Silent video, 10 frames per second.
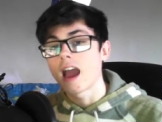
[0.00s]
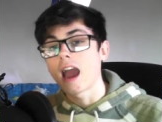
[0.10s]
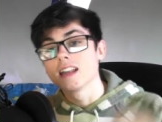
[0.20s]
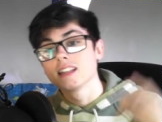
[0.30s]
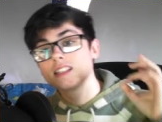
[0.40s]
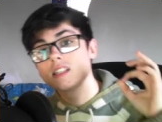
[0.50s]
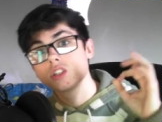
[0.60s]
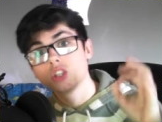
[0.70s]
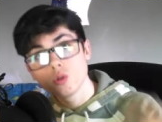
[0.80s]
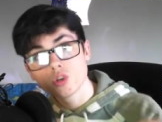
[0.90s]
And this is the
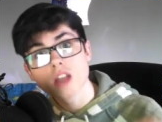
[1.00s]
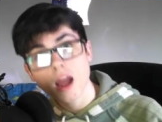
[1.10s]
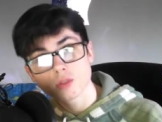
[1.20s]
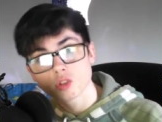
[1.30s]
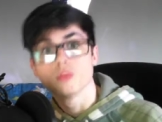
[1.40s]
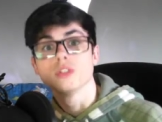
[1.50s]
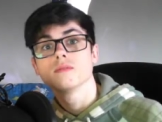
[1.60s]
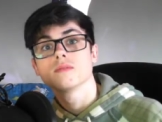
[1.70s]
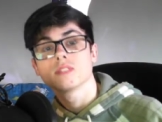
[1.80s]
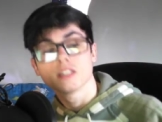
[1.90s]
huge announcement
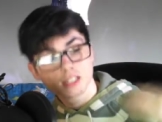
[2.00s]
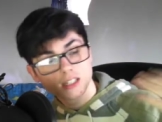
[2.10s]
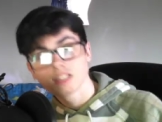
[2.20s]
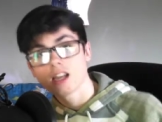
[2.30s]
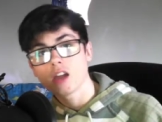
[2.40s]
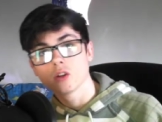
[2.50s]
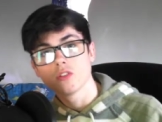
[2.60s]
that's in the title.